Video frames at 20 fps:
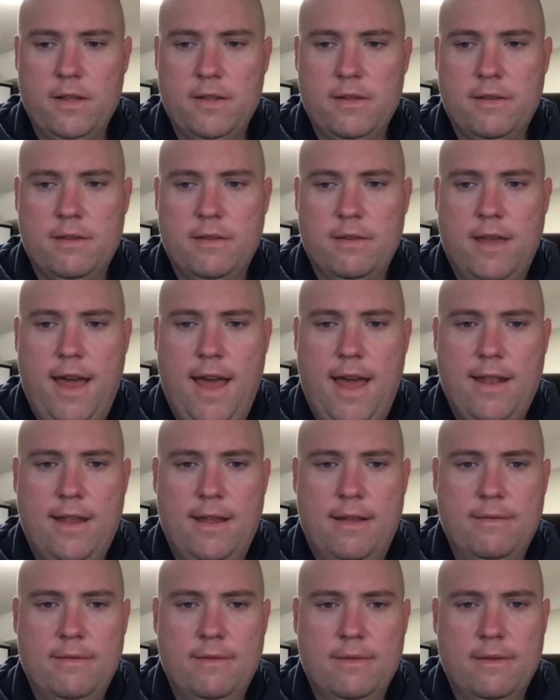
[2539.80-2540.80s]
Anybody
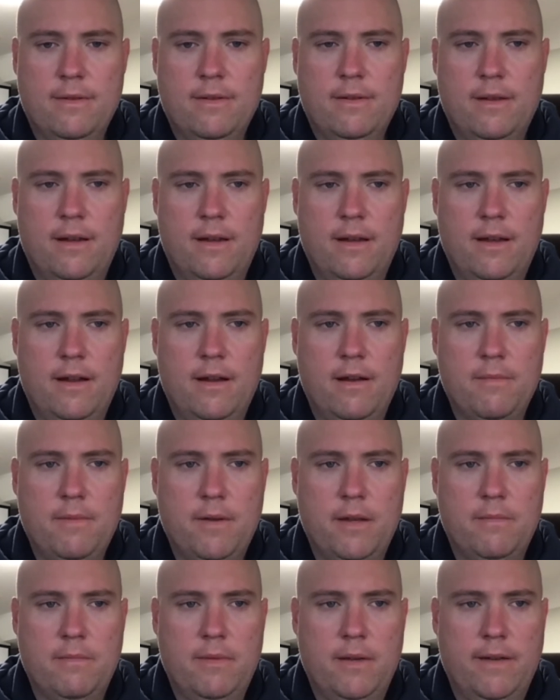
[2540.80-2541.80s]
wants that
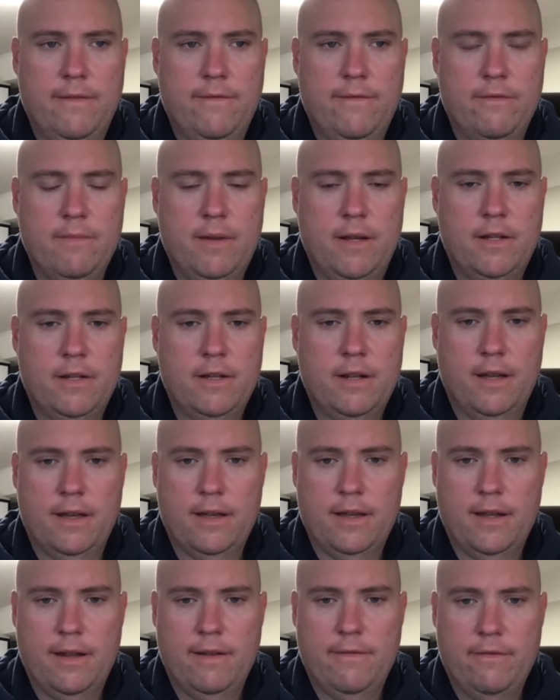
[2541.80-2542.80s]
Airbnb
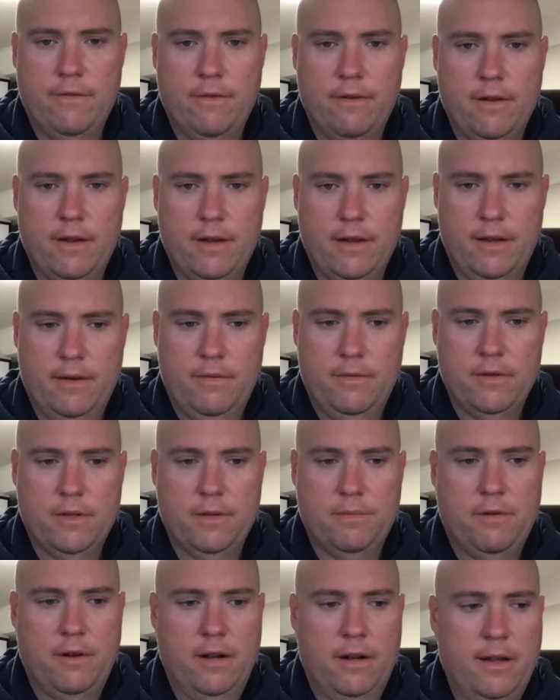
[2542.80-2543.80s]
information, I can get it
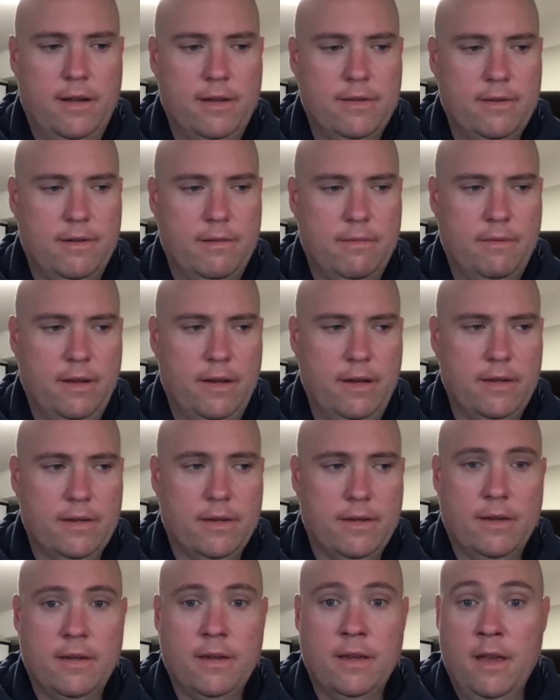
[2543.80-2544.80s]
for you. It was a pretty
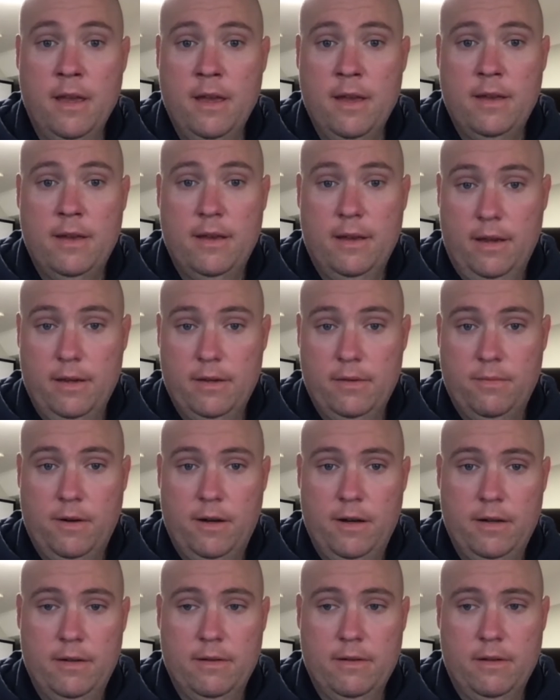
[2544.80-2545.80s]
nice little place
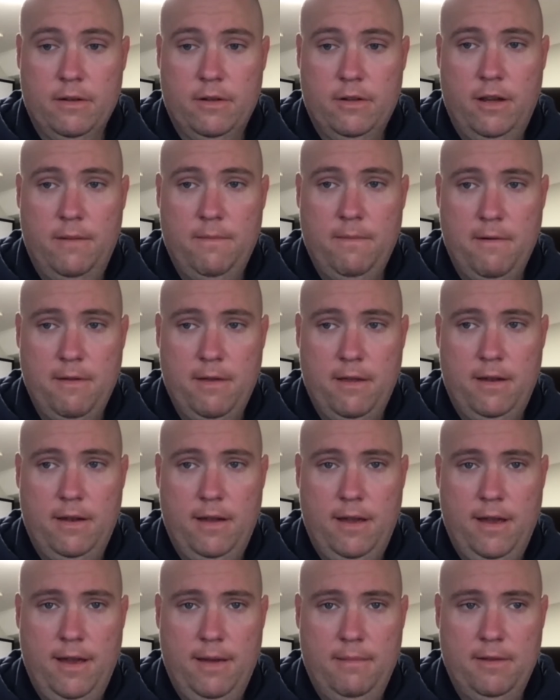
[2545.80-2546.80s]
as well,
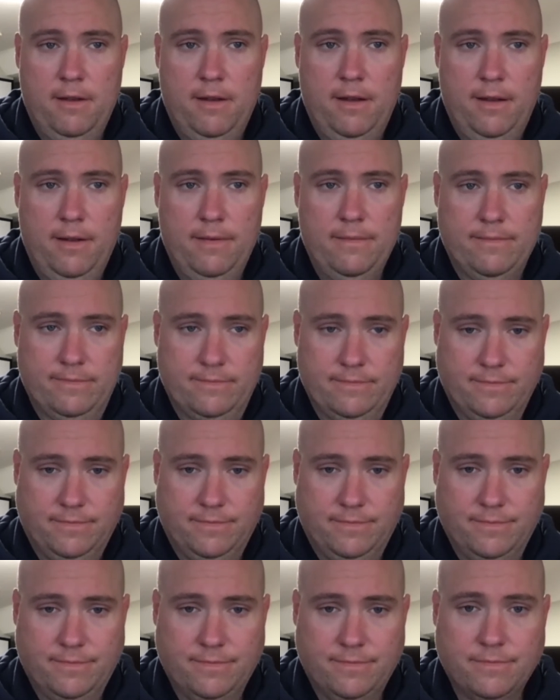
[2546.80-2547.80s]
cheaper than the
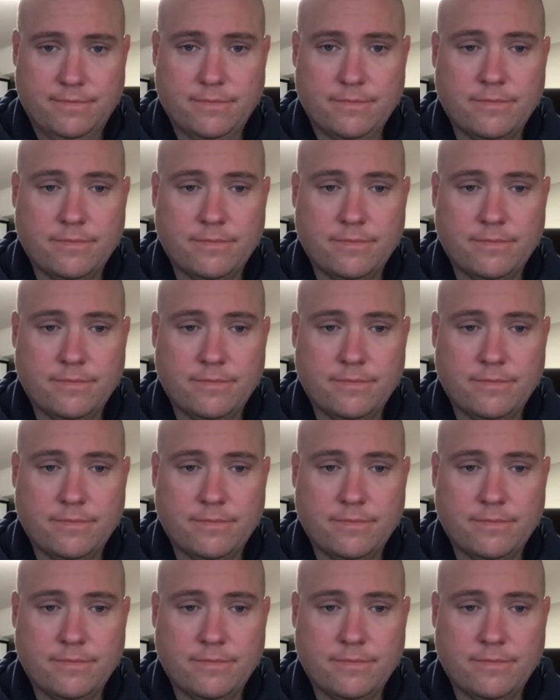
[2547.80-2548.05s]
Hampton Inn.